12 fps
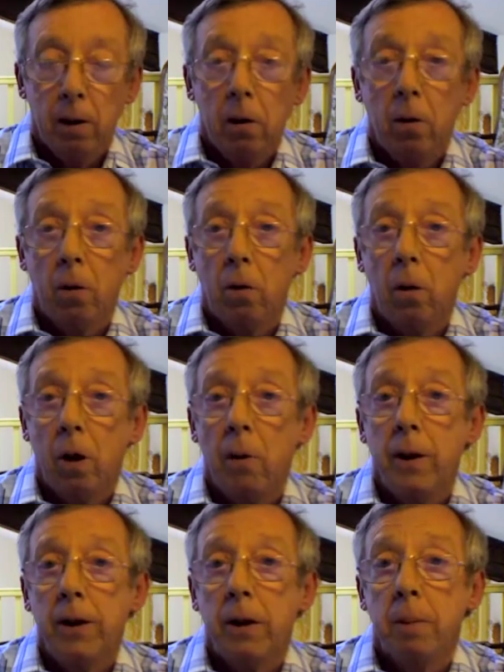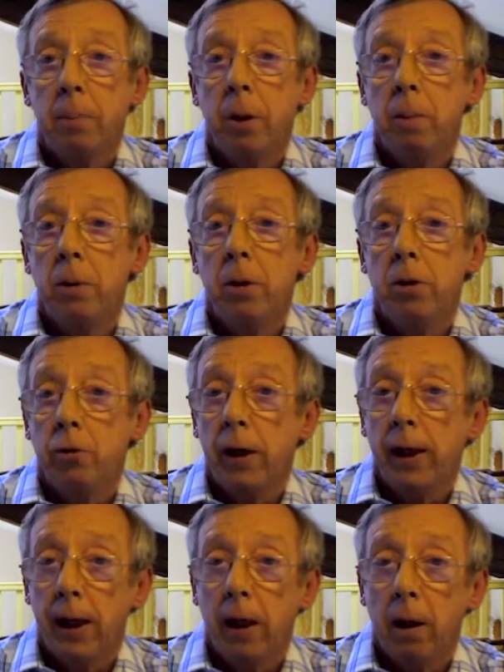or going to the pub and
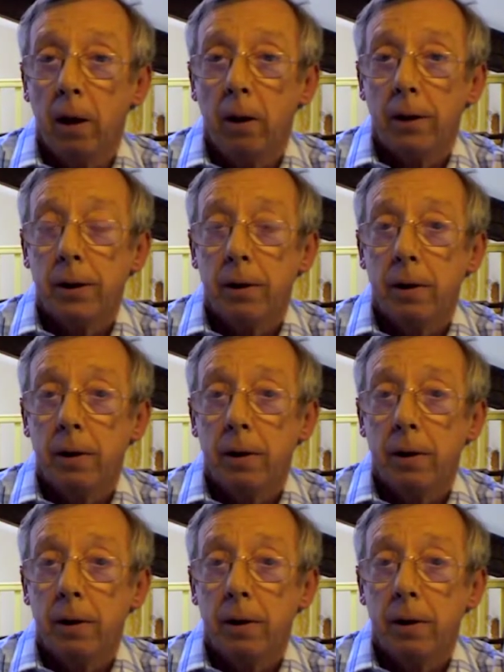drinking a lot